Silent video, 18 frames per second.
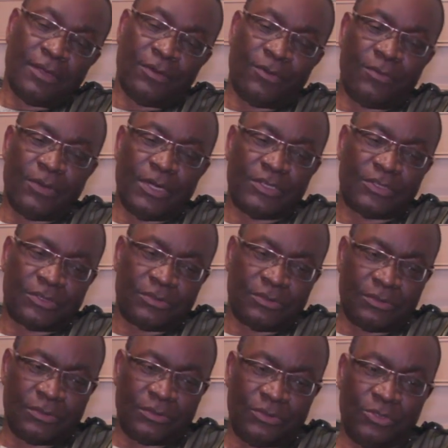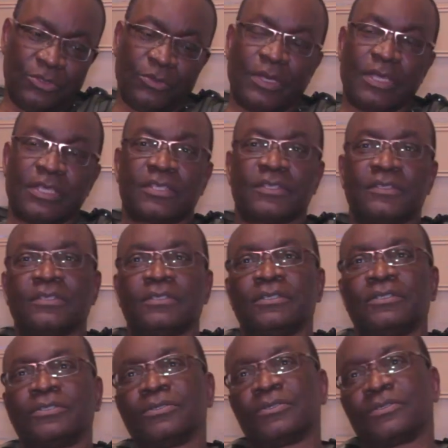Went to
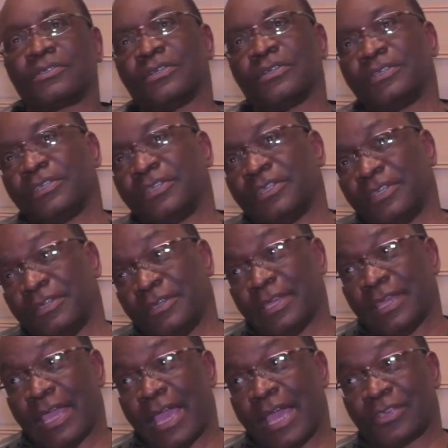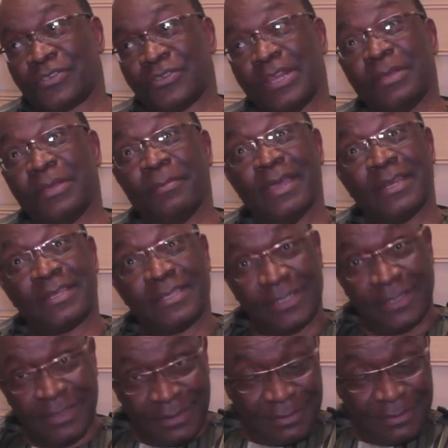US to study actually
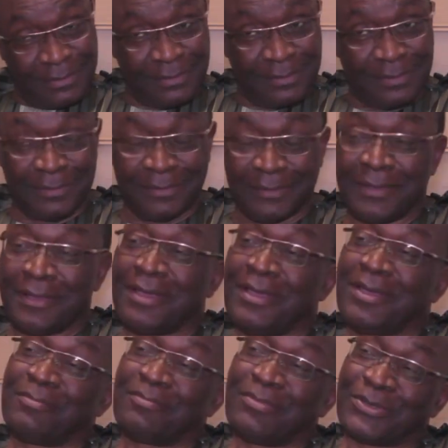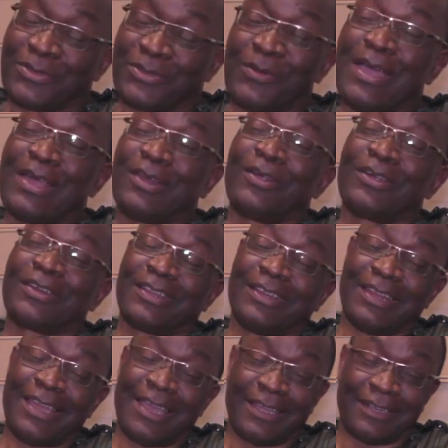medicine, but somewhere along
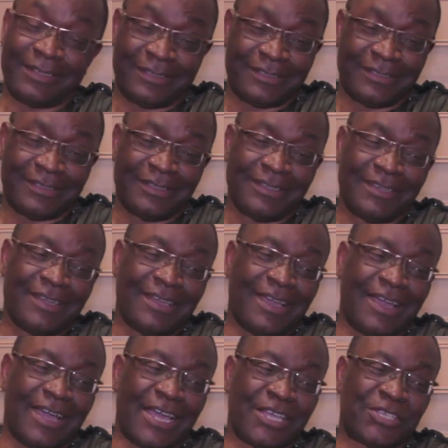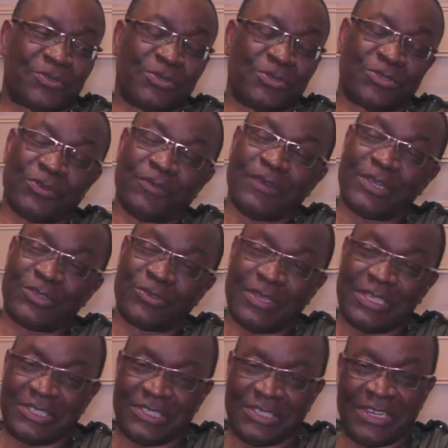the line I switched over
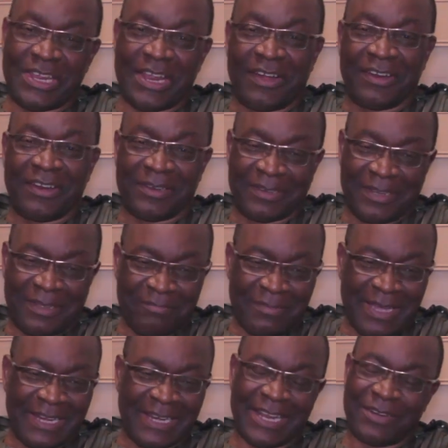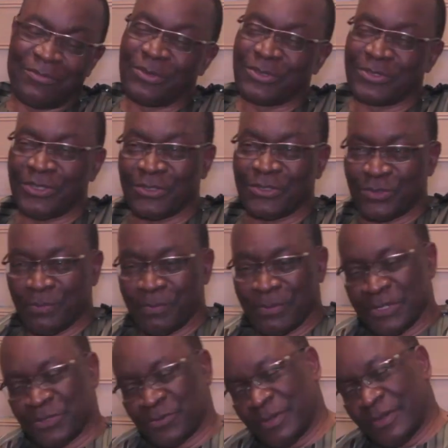to engineering. My dad was not too
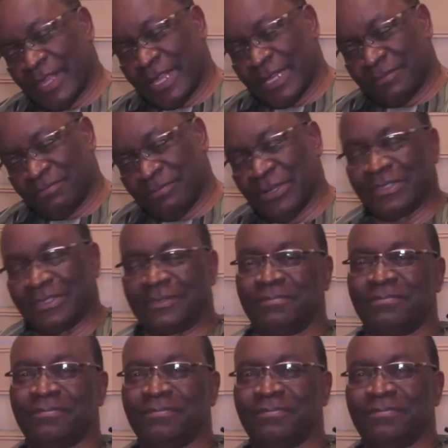pleased with that, but